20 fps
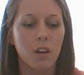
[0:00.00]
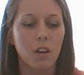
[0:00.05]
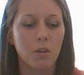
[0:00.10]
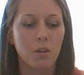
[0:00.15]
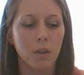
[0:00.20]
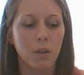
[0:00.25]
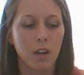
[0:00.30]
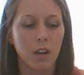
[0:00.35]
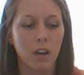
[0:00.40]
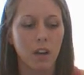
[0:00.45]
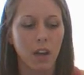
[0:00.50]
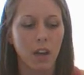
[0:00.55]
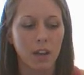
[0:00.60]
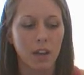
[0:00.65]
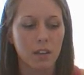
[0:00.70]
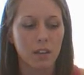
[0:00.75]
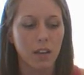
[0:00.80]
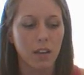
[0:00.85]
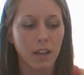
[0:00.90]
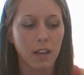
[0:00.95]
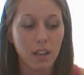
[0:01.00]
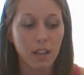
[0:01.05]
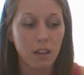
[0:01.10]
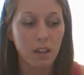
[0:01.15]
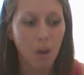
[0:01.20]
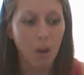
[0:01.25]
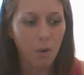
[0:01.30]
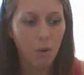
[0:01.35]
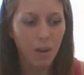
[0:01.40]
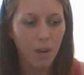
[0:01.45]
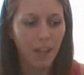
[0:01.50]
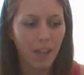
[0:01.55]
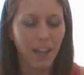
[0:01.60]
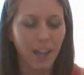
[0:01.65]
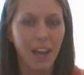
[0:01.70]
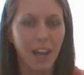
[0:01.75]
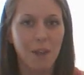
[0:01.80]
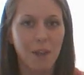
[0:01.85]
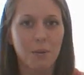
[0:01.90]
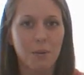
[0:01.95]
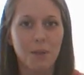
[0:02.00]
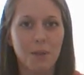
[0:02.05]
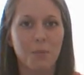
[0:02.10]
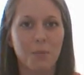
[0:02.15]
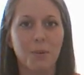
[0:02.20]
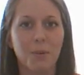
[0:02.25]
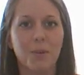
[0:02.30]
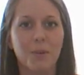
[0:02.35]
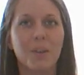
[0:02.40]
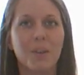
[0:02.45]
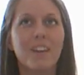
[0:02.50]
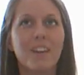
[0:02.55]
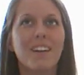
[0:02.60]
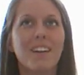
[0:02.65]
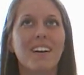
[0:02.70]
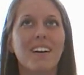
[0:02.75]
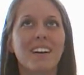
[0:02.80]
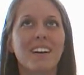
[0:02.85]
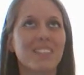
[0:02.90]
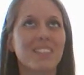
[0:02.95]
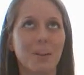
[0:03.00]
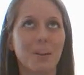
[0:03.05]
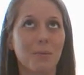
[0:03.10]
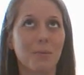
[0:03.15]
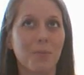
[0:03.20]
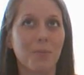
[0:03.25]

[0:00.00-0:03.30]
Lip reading: when I didn't know any gay people because